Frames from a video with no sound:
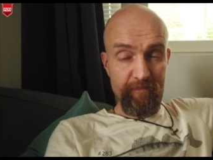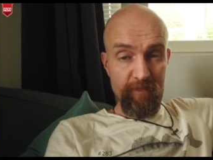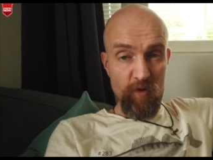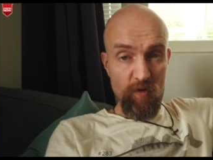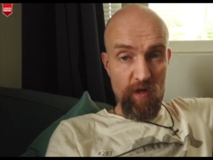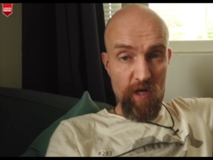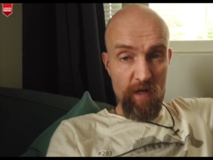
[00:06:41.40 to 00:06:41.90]

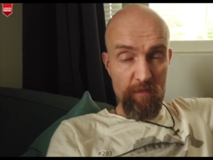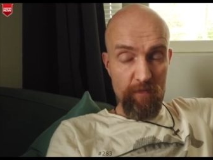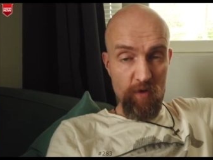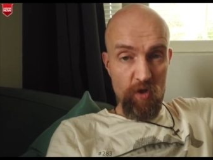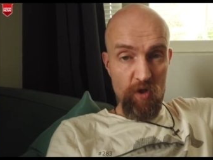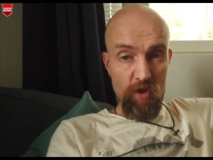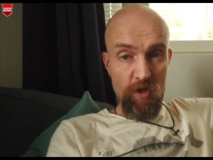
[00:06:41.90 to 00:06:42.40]
or
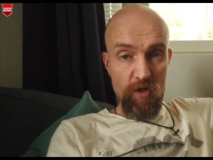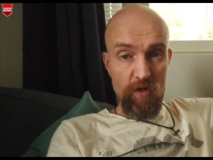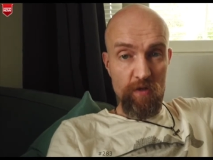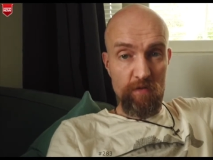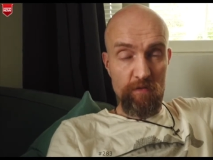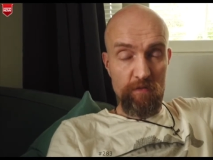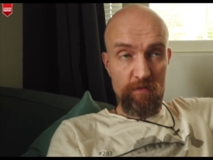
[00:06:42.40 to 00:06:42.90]
I'm going
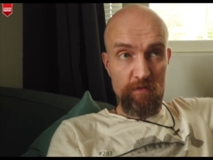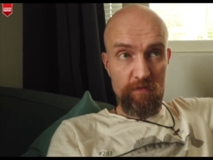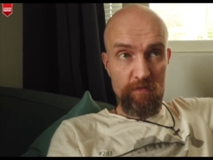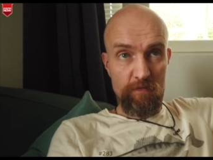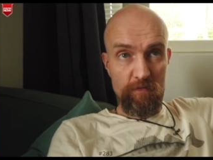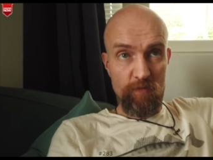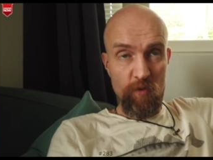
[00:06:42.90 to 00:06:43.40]

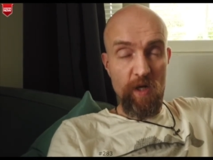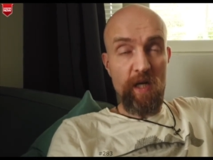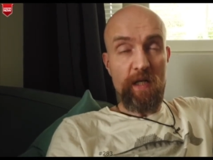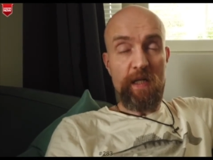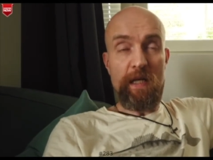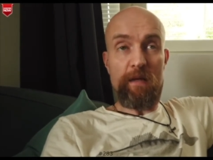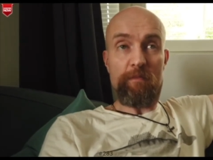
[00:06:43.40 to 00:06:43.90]
when
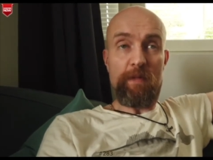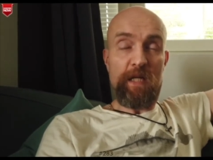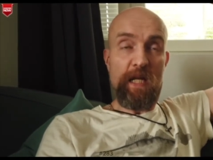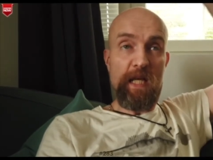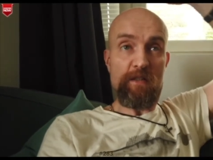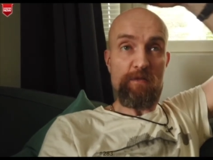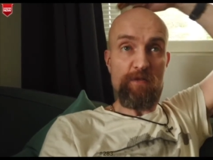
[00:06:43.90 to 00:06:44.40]
I get my
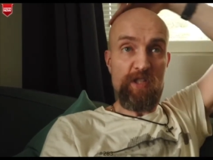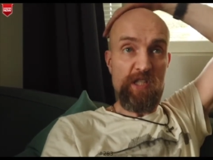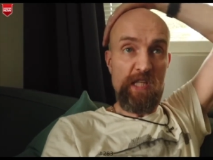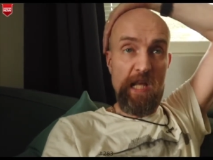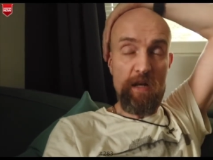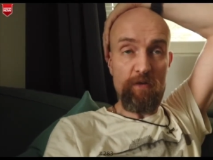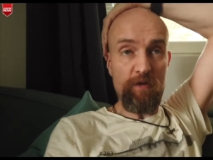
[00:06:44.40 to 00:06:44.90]
next
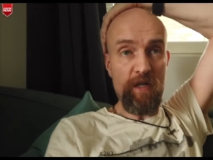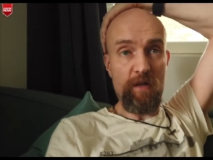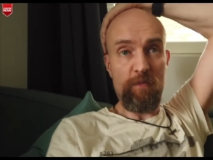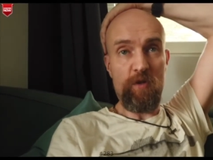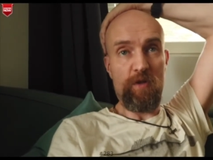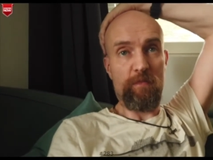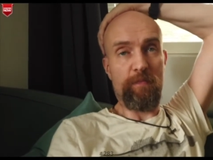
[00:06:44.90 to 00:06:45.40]
salary,
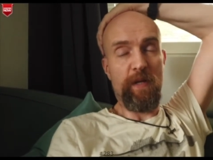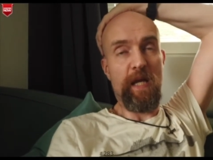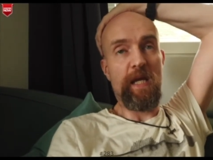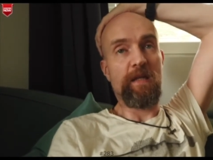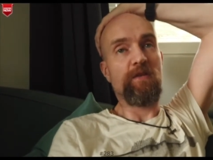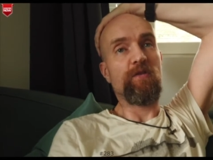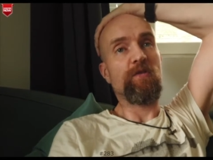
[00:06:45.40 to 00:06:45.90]
I'm gonna
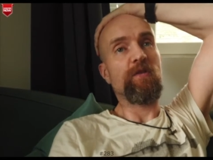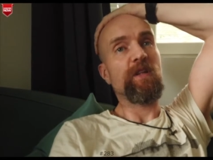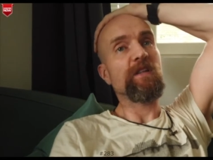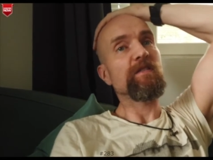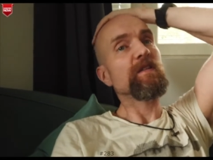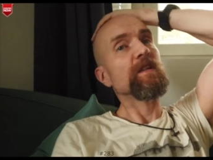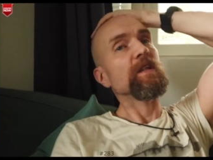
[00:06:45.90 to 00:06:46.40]
pay it to
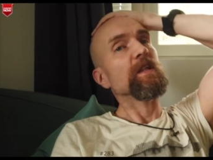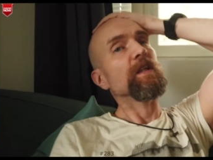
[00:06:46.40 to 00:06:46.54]
this